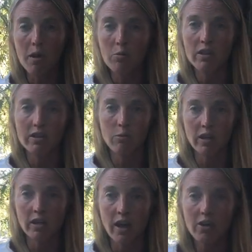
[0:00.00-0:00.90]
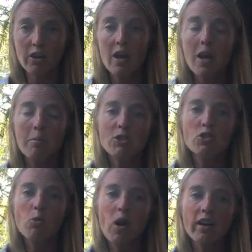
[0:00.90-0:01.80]
with one another, but
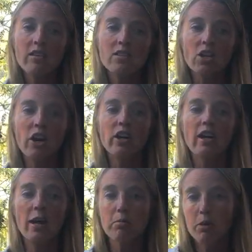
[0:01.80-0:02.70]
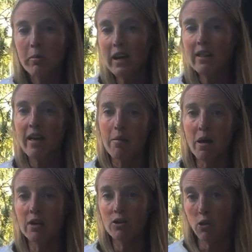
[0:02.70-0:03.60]
you want to start implementing them
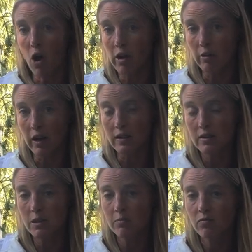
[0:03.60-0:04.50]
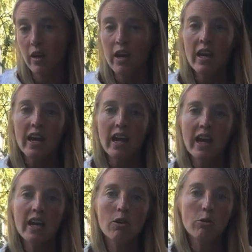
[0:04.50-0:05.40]
on your long runs.
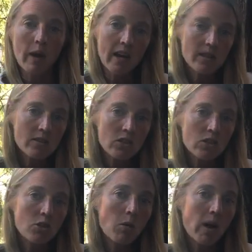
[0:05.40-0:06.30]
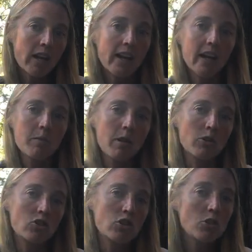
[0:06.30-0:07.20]
In a race, you want to get
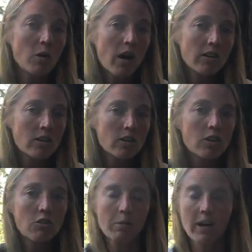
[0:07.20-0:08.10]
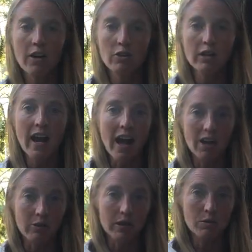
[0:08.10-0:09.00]
about 200 to 300
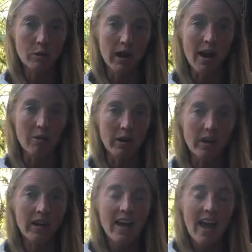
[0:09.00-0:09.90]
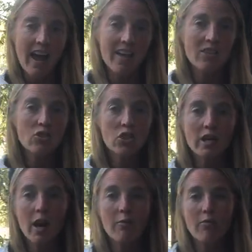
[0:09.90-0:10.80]
calories per hour. And this should
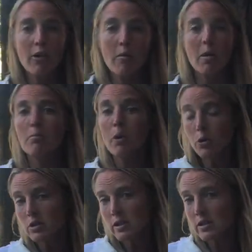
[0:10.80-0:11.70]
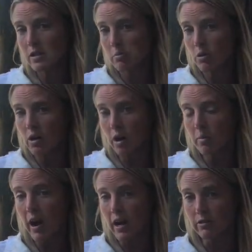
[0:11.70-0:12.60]
come from mostly simple
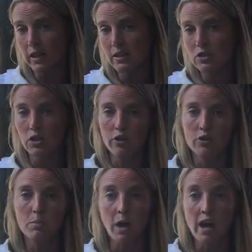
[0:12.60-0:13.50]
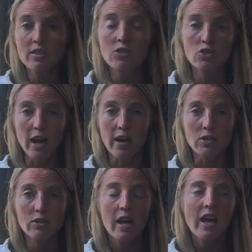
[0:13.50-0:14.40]
carbohydrates, so those blocks and
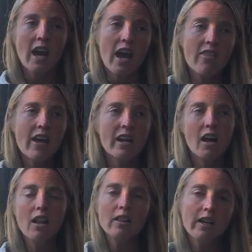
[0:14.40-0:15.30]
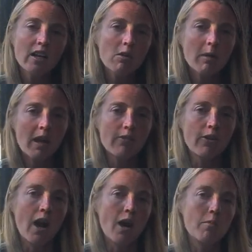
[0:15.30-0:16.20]
gels, and then a little bit
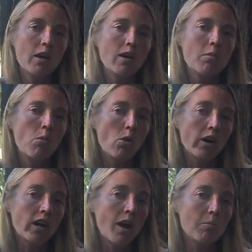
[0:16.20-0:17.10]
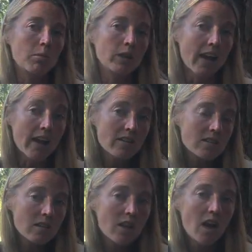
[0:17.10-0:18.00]
from more
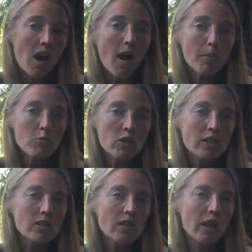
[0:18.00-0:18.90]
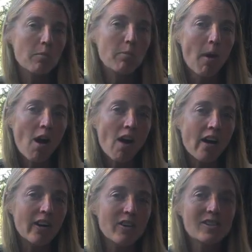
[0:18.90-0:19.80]
complex options like
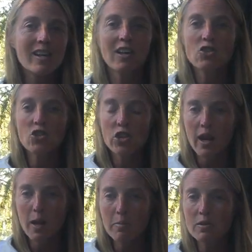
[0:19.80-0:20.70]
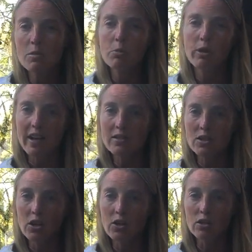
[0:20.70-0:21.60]
bars, chips,
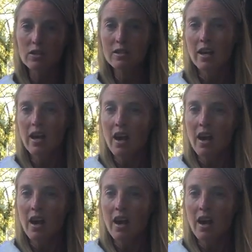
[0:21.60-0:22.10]
pretzels,